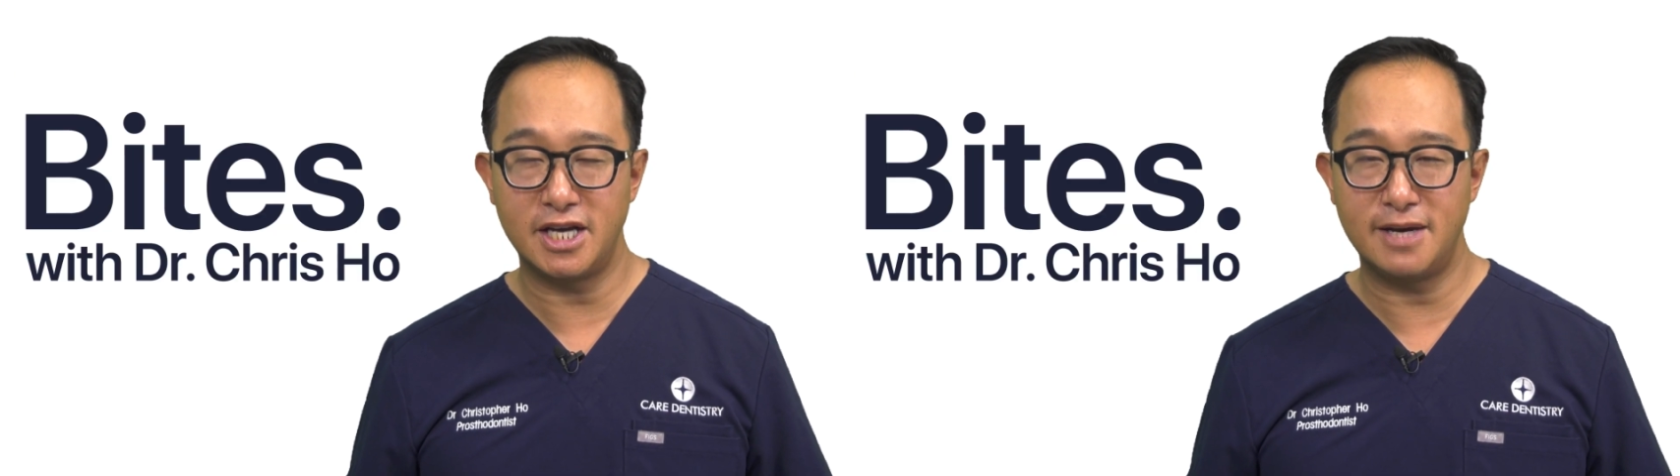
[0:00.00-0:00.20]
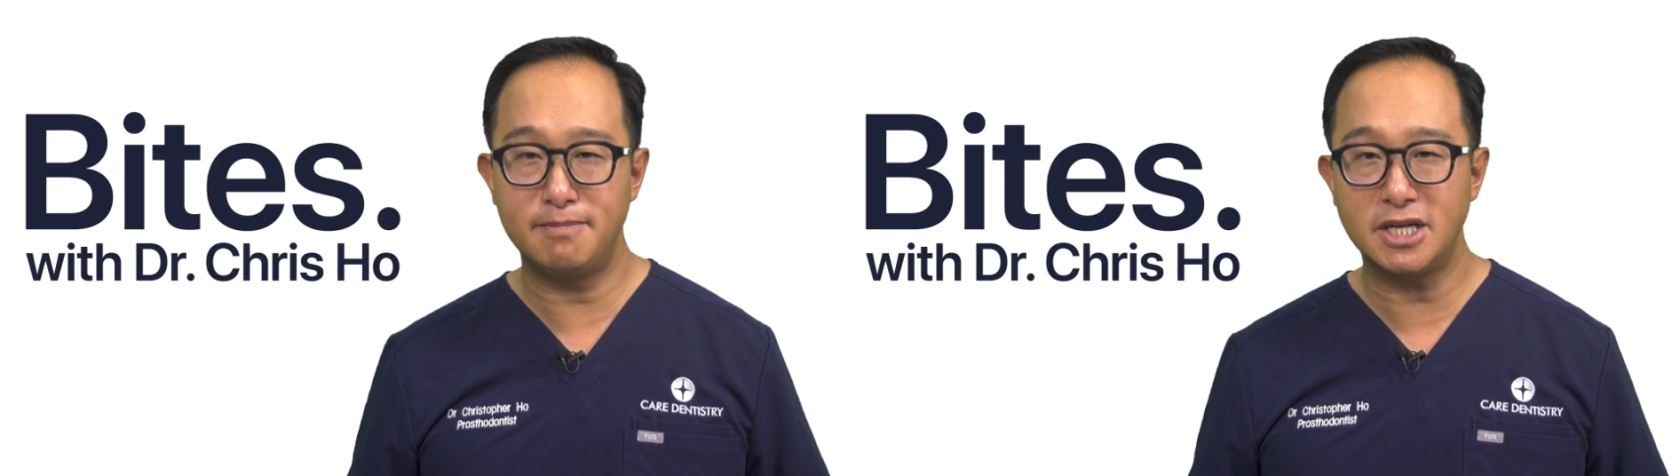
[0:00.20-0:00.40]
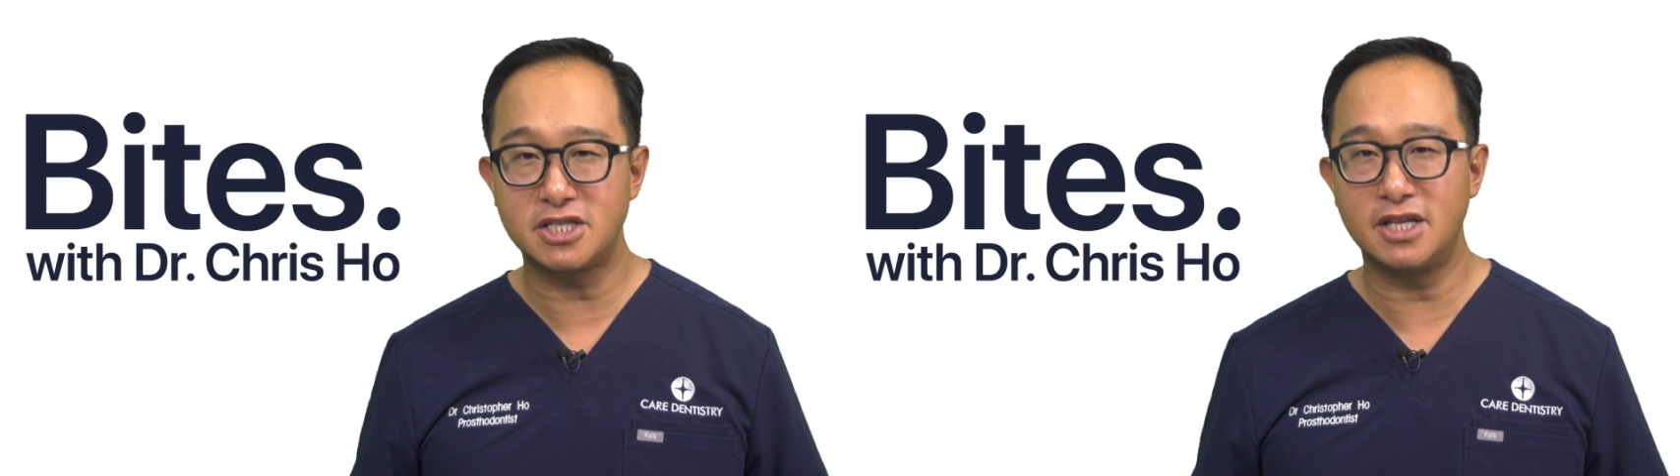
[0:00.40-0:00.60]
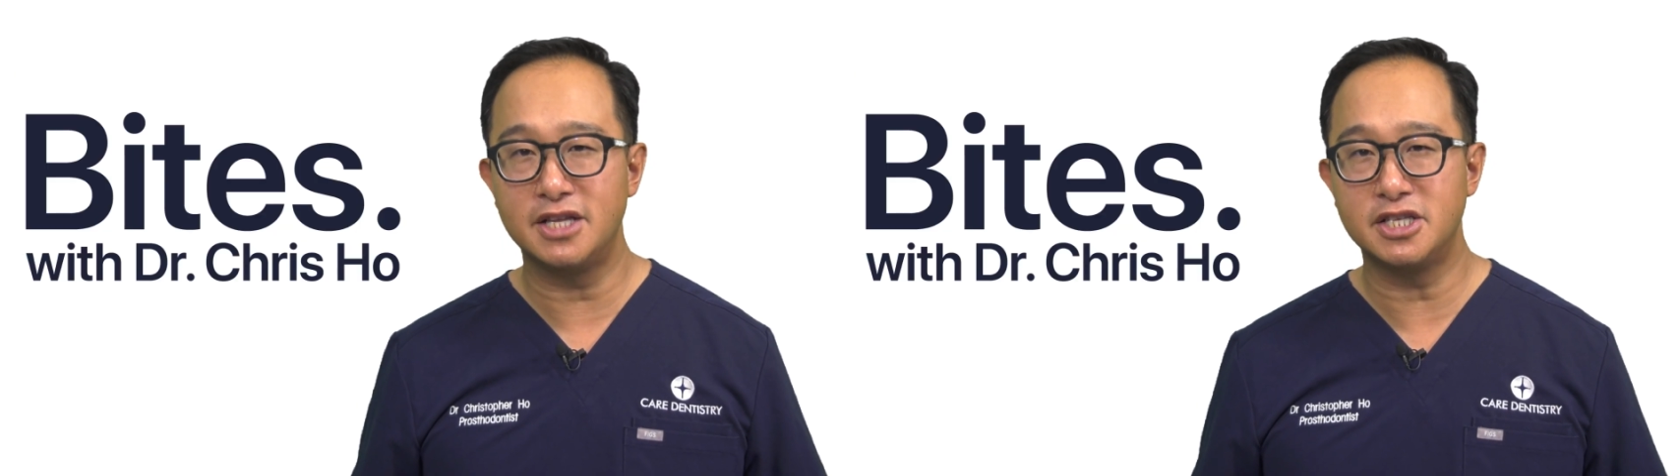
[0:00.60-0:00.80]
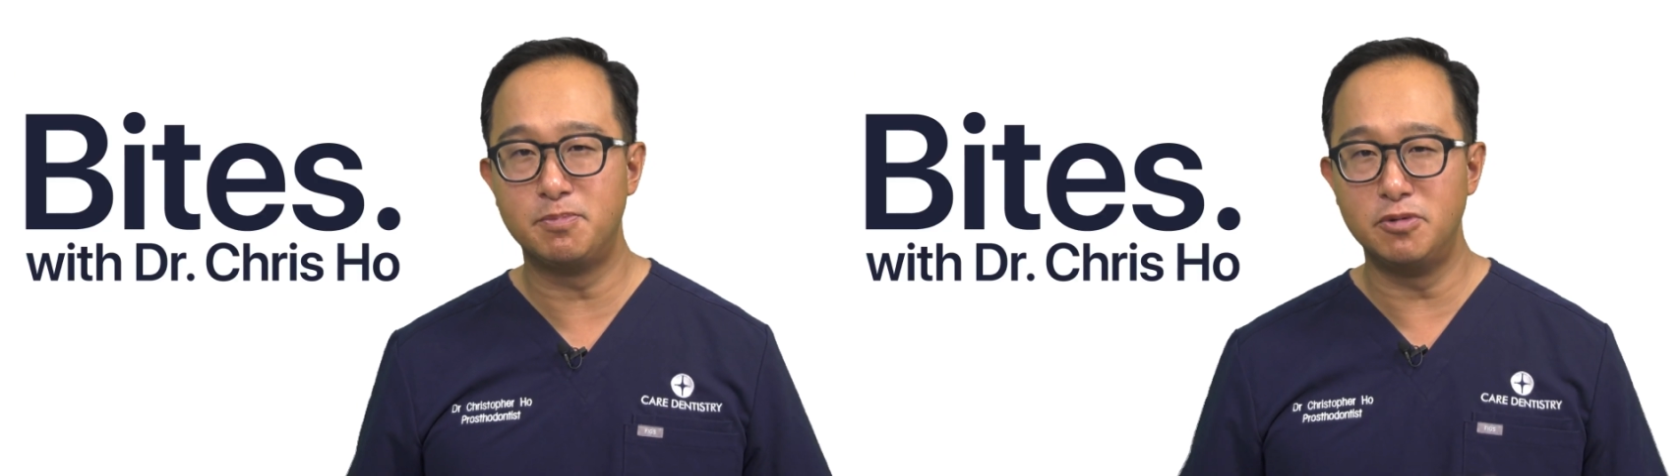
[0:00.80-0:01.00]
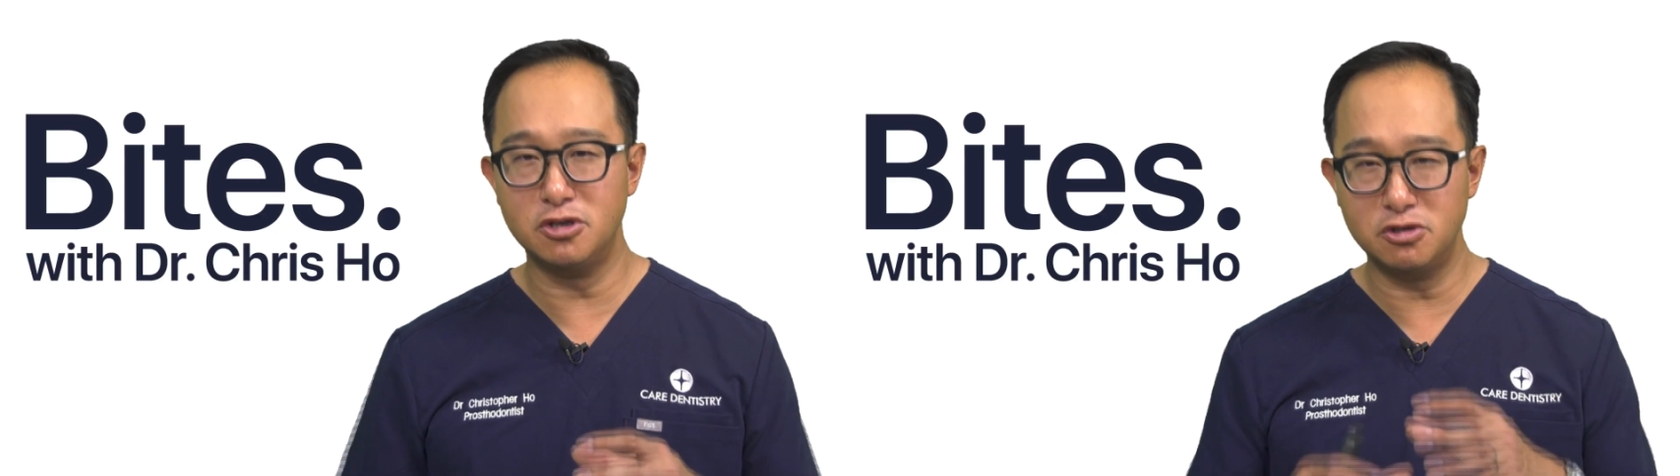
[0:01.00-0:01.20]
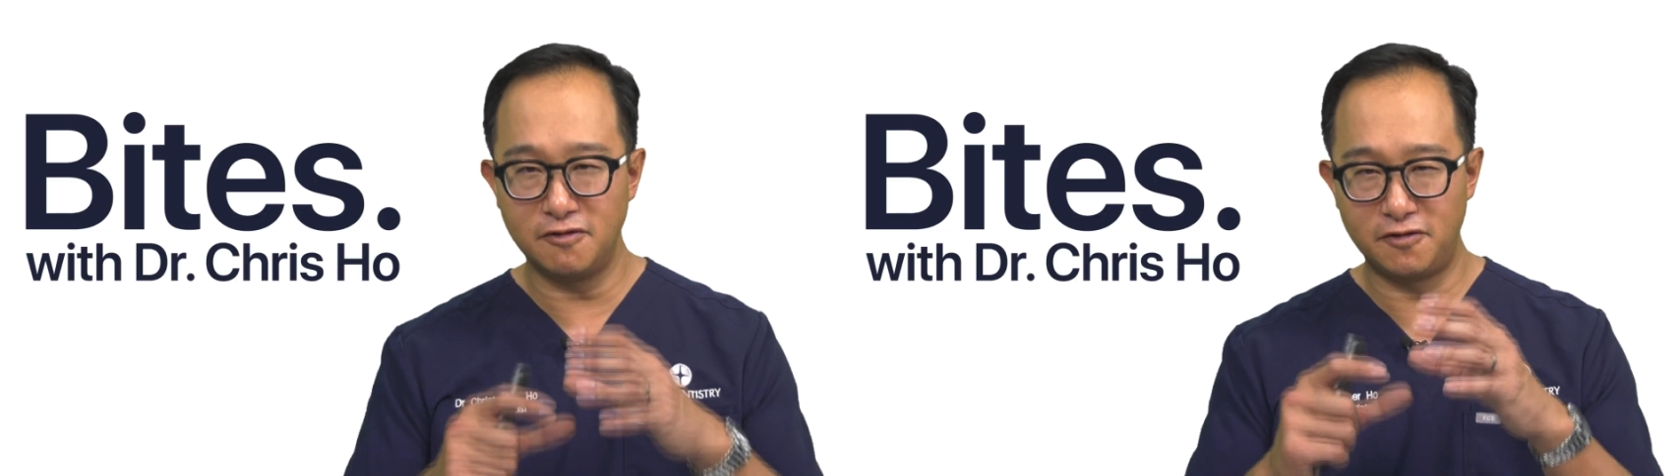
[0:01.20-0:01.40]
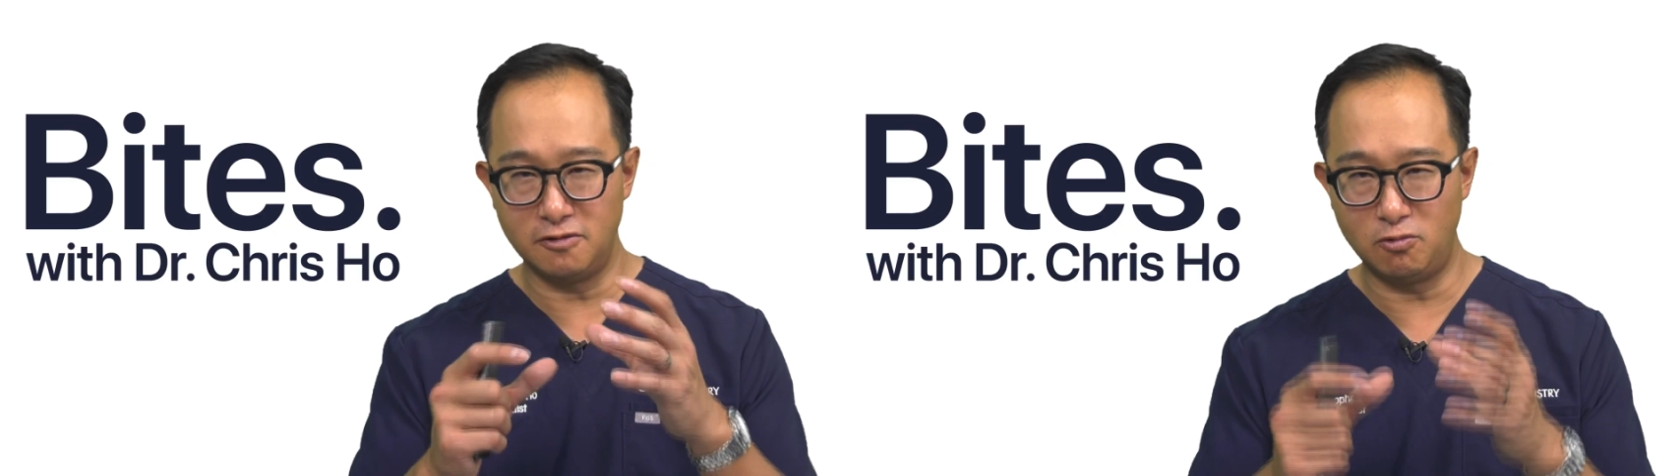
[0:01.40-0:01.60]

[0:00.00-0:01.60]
are much like this balloon full of